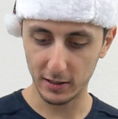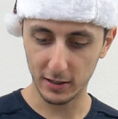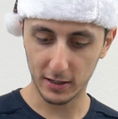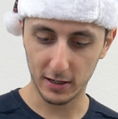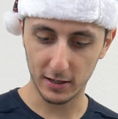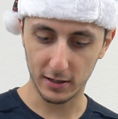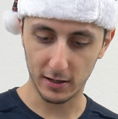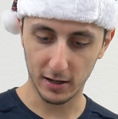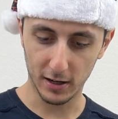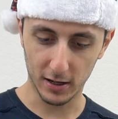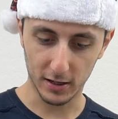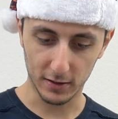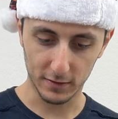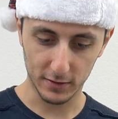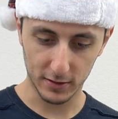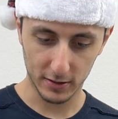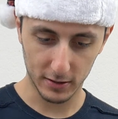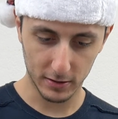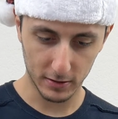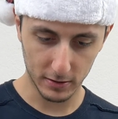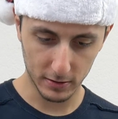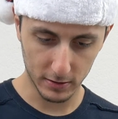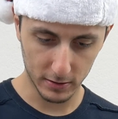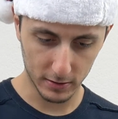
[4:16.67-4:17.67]
looking knives.
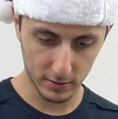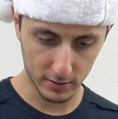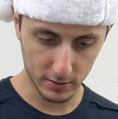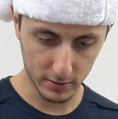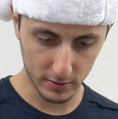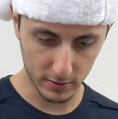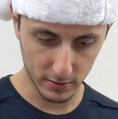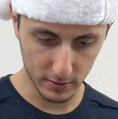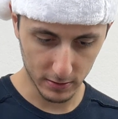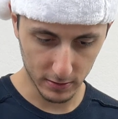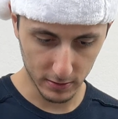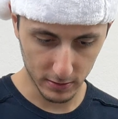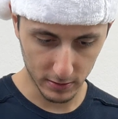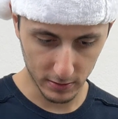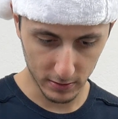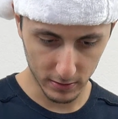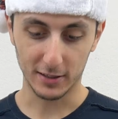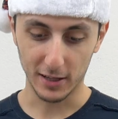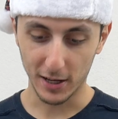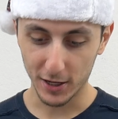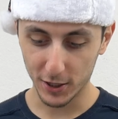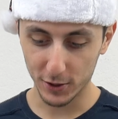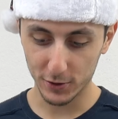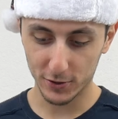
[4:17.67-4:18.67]

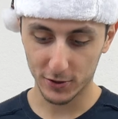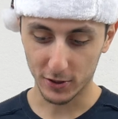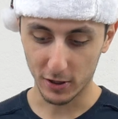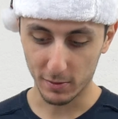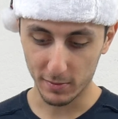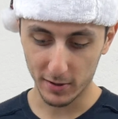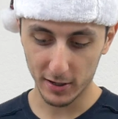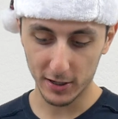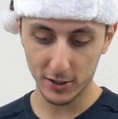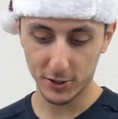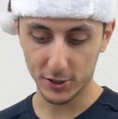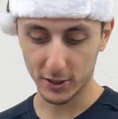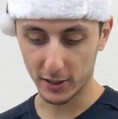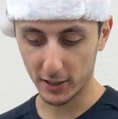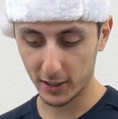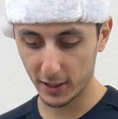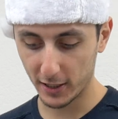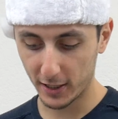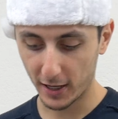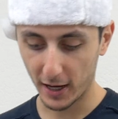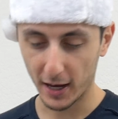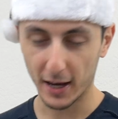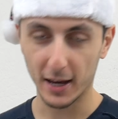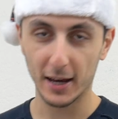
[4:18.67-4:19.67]
Thank you so much, E
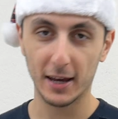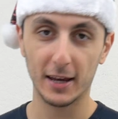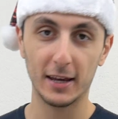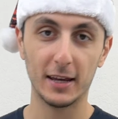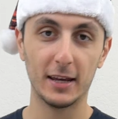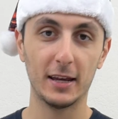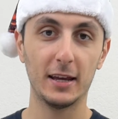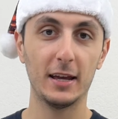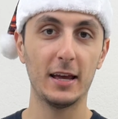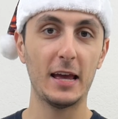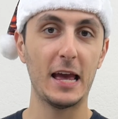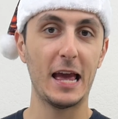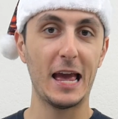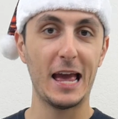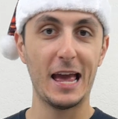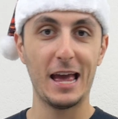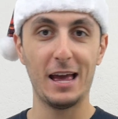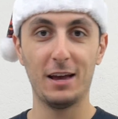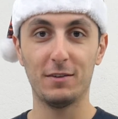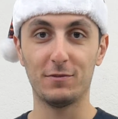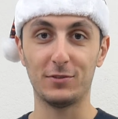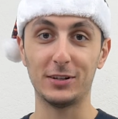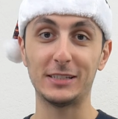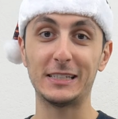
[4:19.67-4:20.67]
K,
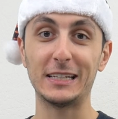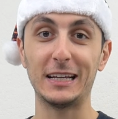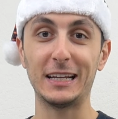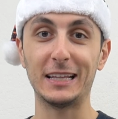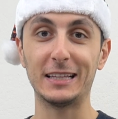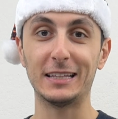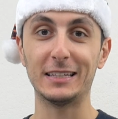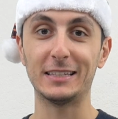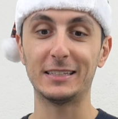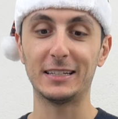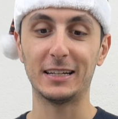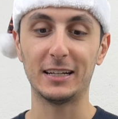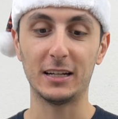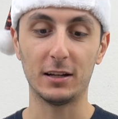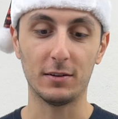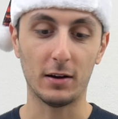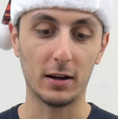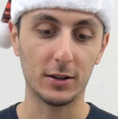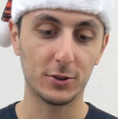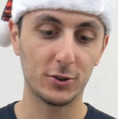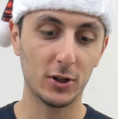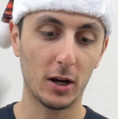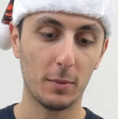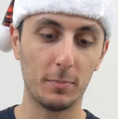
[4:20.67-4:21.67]
for sending this in.
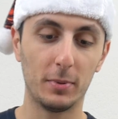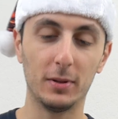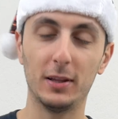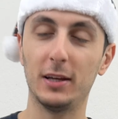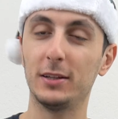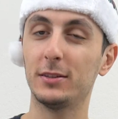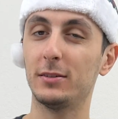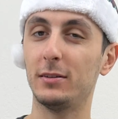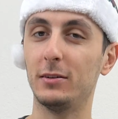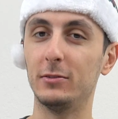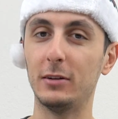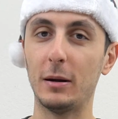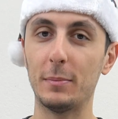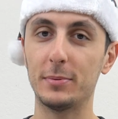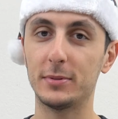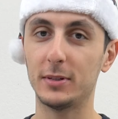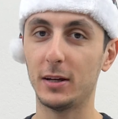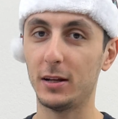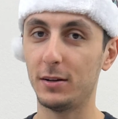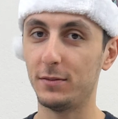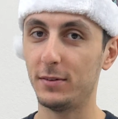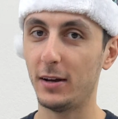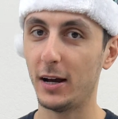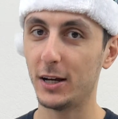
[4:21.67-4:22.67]
I'll drop a link to their
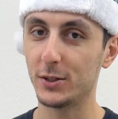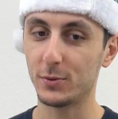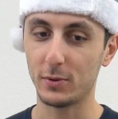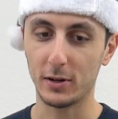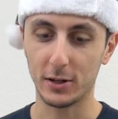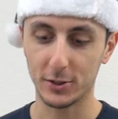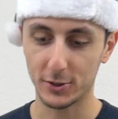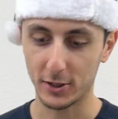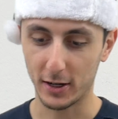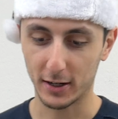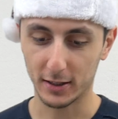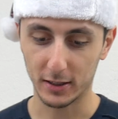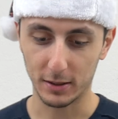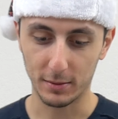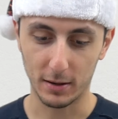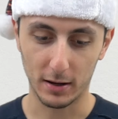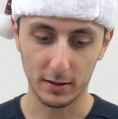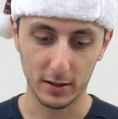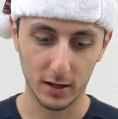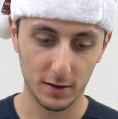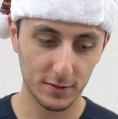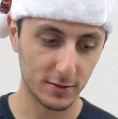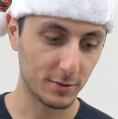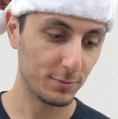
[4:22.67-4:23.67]
website if you guys want to check them out.
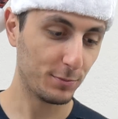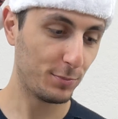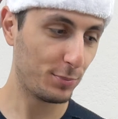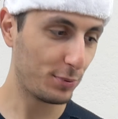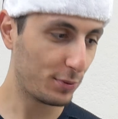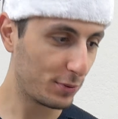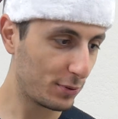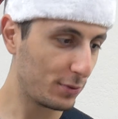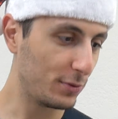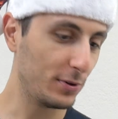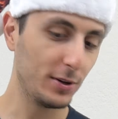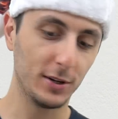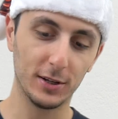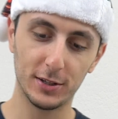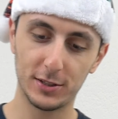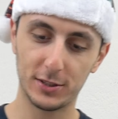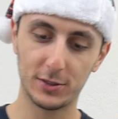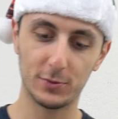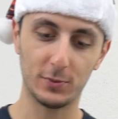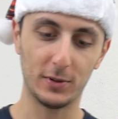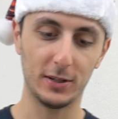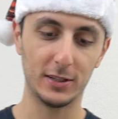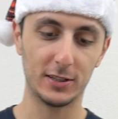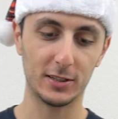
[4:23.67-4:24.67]
They have some pretty
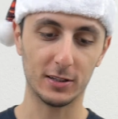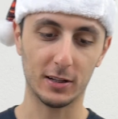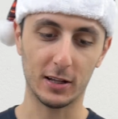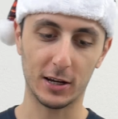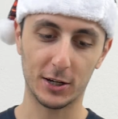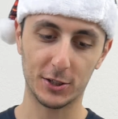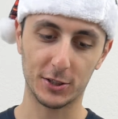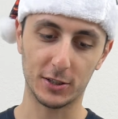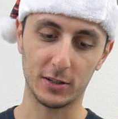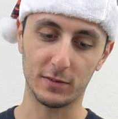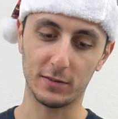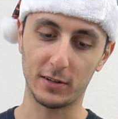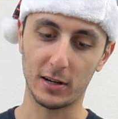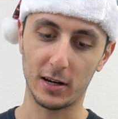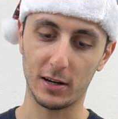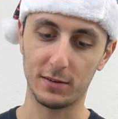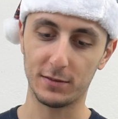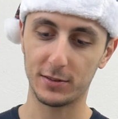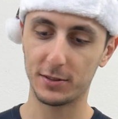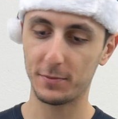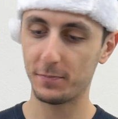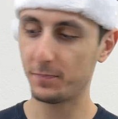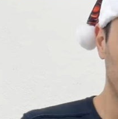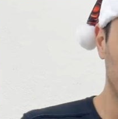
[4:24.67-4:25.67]
sweet selection of knives.